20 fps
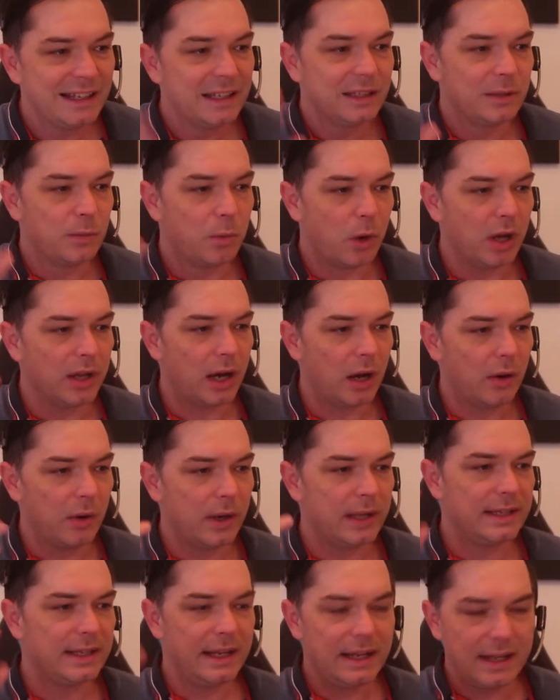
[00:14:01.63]
The 1 hour a
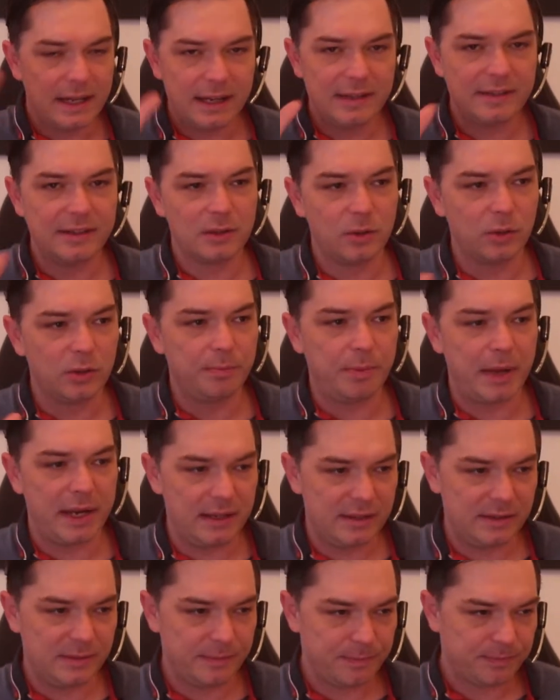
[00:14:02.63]
day is a good
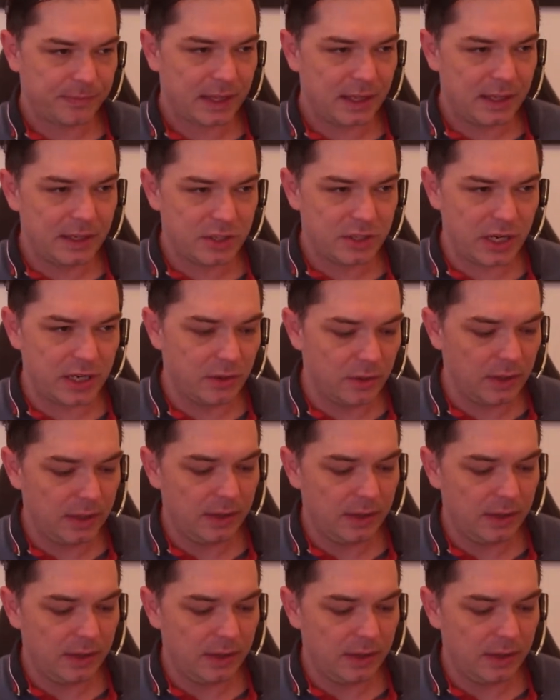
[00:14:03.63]
pace in general,